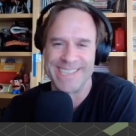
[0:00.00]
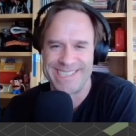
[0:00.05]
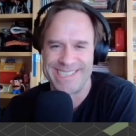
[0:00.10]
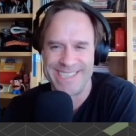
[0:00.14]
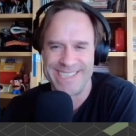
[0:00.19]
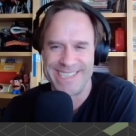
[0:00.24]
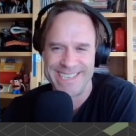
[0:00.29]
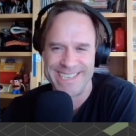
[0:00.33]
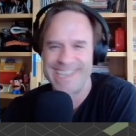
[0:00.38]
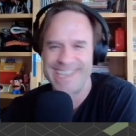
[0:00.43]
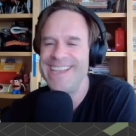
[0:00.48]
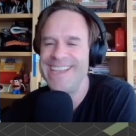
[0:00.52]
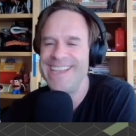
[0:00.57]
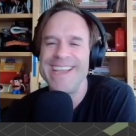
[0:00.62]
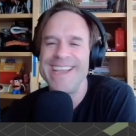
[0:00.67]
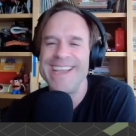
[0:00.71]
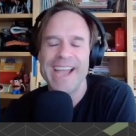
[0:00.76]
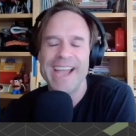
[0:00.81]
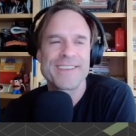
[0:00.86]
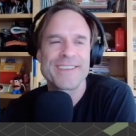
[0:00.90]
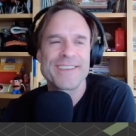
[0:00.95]
T-
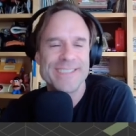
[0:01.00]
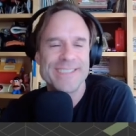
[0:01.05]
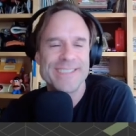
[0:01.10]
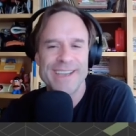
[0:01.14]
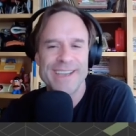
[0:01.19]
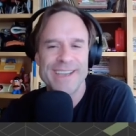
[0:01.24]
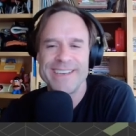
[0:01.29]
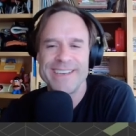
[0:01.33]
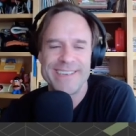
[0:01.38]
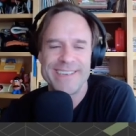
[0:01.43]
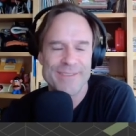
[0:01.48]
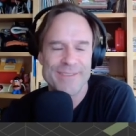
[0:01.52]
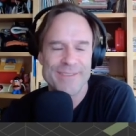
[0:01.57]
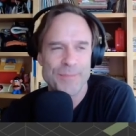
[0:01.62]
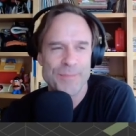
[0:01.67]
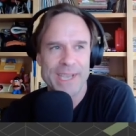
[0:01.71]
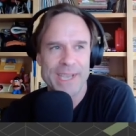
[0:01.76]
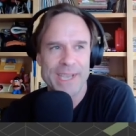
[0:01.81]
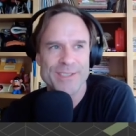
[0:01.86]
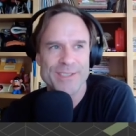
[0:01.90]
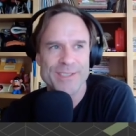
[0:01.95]
I could I didn't have the
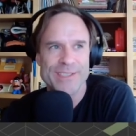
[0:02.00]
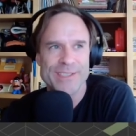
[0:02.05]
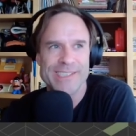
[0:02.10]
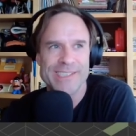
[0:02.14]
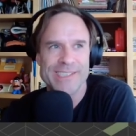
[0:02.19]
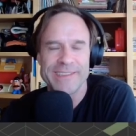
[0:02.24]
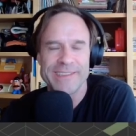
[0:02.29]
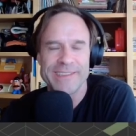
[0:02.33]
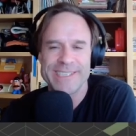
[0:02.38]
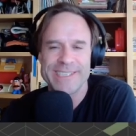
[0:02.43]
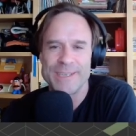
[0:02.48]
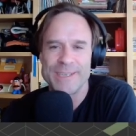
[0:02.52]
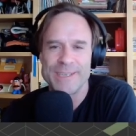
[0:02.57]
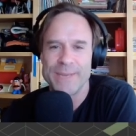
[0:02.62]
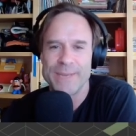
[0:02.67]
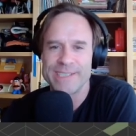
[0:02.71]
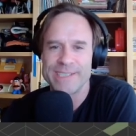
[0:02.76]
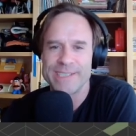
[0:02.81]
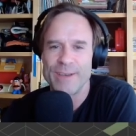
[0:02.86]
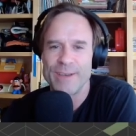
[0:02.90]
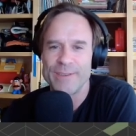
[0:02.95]
patience to listen to
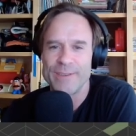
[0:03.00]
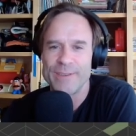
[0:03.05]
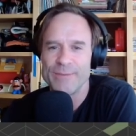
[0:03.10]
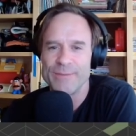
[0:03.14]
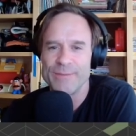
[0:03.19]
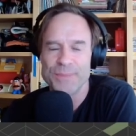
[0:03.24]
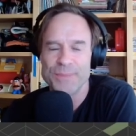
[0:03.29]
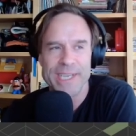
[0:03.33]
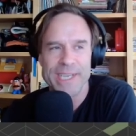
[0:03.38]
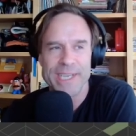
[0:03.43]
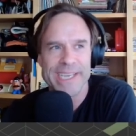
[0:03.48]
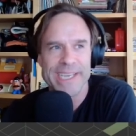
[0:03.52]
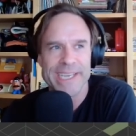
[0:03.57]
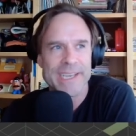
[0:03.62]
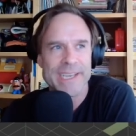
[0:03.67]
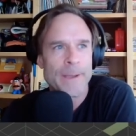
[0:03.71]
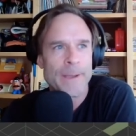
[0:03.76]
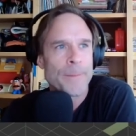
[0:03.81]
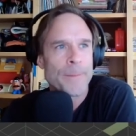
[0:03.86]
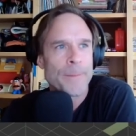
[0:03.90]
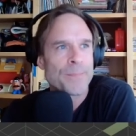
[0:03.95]
myself even play it.
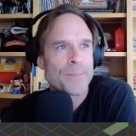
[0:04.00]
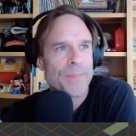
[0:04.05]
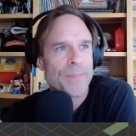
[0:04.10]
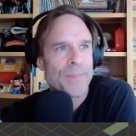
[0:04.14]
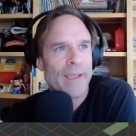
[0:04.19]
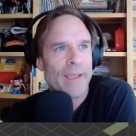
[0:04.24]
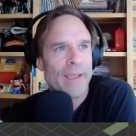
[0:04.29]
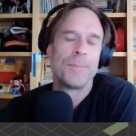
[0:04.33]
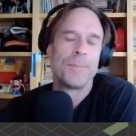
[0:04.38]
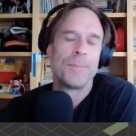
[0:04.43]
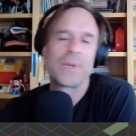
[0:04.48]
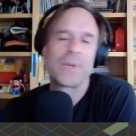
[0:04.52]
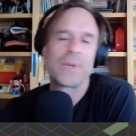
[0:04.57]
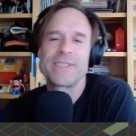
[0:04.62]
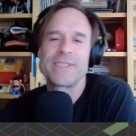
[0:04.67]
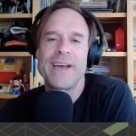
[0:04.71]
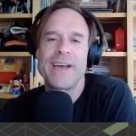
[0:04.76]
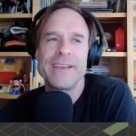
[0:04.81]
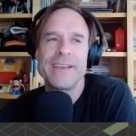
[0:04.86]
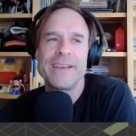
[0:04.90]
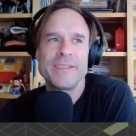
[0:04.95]
But
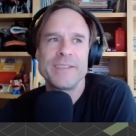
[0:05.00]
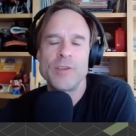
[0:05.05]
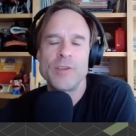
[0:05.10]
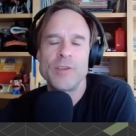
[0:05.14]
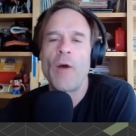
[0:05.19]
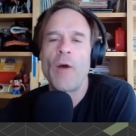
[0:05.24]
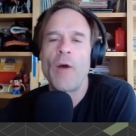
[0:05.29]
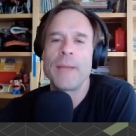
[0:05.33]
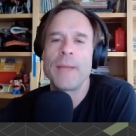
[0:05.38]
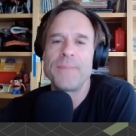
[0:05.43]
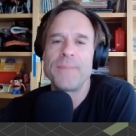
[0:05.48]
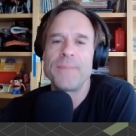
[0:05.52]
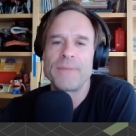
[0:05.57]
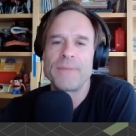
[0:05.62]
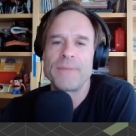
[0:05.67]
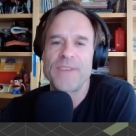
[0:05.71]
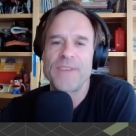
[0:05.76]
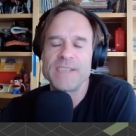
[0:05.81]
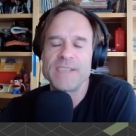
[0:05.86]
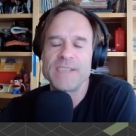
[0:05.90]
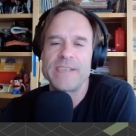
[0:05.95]
uh, no, I'm I'm
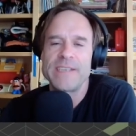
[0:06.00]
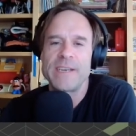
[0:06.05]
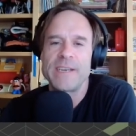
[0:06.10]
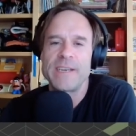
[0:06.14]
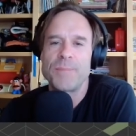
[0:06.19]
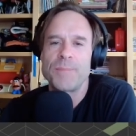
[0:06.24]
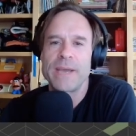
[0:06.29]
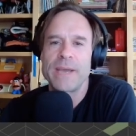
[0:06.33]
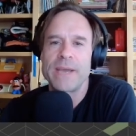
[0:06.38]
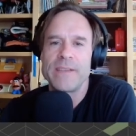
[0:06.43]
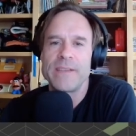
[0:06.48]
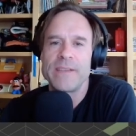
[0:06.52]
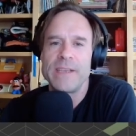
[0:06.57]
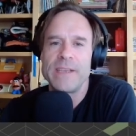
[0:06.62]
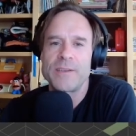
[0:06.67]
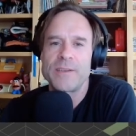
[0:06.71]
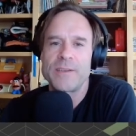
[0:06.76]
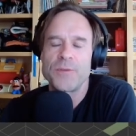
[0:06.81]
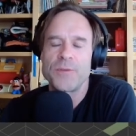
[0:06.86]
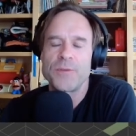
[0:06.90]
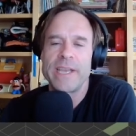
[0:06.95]
fascinated by
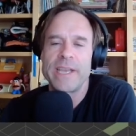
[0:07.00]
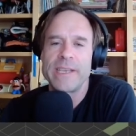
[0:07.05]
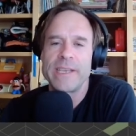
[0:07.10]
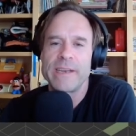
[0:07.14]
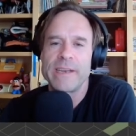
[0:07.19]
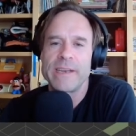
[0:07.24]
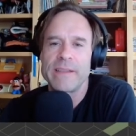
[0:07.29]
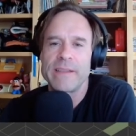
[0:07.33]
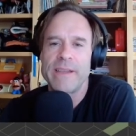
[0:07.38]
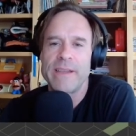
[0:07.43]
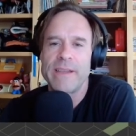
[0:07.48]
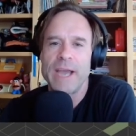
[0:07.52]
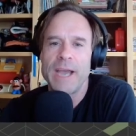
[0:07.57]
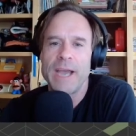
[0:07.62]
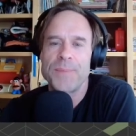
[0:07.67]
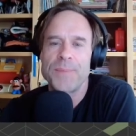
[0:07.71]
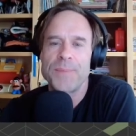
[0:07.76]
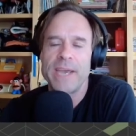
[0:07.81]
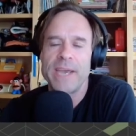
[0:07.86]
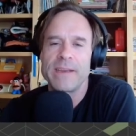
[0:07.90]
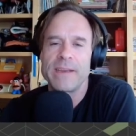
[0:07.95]
the creating it on the
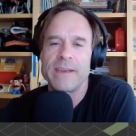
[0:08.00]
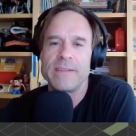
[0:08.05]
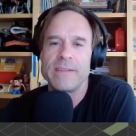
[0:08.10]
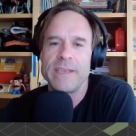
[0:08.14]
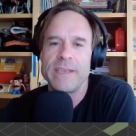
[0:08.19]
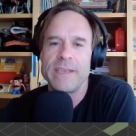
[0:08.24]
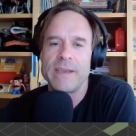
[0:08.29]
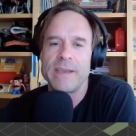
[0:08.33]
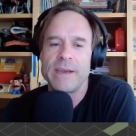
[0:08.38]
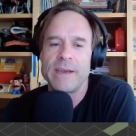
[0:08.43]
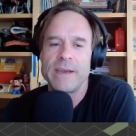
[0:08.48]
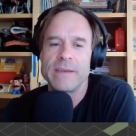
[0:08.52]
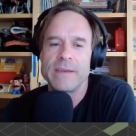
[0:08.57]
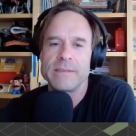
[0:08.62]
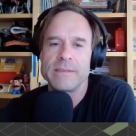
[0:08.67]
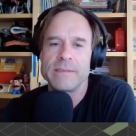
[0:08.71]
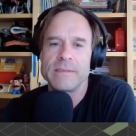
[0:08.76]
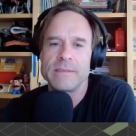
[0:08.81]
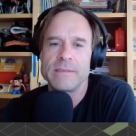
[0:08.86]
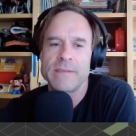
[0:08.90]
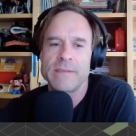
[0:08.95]
iPad and the uh,
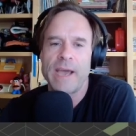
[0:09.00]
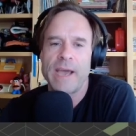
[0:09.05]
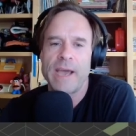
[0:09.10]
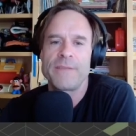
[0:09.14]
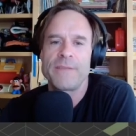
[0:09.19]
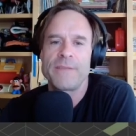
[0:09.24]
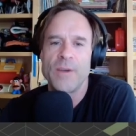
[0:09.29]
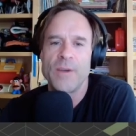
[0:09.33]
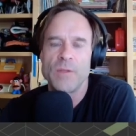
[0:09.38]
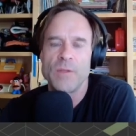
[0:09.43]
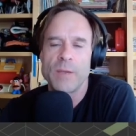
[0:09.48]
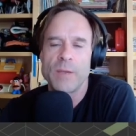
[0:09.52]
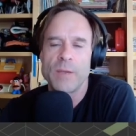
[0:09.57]
the iPhone.